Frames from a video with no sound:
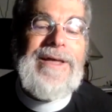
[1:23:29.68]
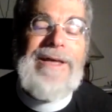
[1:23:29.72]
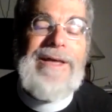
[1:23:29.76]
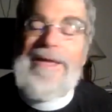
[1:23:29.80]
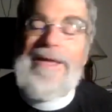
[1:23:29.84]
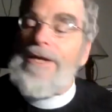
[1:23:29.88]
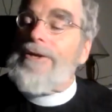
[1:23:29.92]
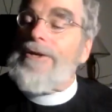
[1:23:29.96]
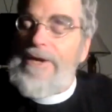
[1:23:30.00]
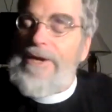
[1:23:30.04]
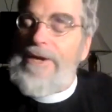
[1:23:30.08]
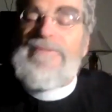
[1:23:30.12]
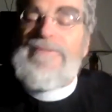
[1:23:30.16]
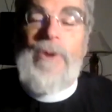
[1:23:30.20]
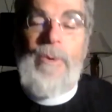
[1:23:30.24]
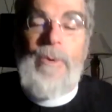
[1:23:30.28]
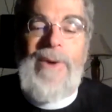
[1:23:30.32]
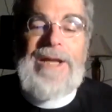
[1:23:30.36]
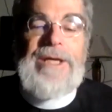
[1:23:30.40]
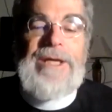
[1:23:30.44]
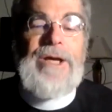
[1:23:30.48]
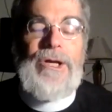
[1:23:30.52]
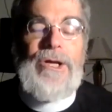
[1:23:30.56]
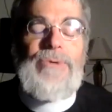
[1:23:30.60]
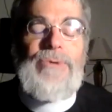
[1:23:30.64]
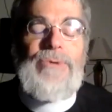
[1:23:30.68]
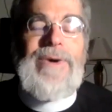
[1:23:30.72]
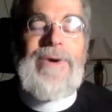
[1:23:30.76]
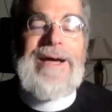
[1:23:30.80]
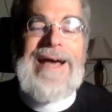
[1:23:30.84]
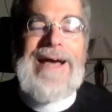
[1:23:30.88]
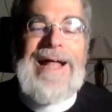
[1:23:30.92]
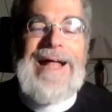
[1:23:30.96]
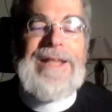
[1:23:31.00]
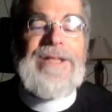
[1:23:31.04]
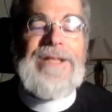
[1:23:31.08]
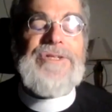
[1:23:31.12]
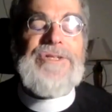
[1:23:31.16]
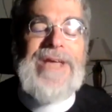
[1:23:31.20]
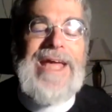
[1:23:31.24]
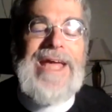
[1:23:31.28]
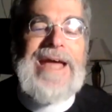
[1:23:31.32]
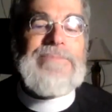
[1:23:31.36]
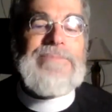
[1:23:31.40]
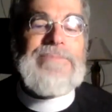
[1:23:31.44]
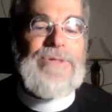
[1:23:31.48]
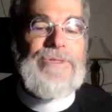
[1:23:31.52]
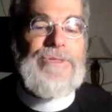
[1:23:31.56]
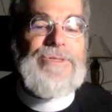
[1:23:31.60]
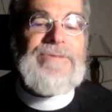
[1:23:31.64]
If you want to go to a college
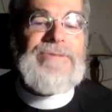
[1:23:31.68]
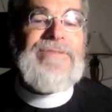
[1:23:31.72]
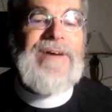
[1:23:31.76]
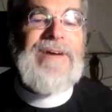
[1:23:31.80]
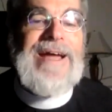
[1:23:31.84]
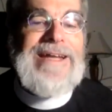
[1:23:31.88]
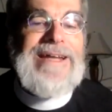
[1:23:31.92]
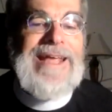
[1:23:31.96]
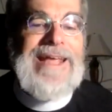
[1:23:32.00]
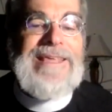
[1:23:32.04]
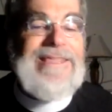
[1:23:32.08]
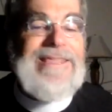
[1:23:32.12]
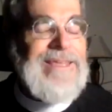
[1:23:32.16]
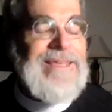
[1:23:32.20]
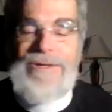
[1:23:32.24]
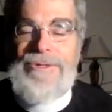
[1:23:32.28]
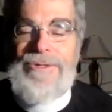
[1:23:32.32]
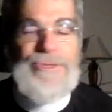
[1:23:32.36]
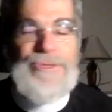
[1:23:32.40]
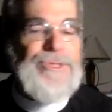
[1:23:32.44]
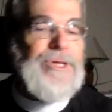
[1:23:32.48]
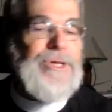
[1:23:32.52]
campus and find atheists,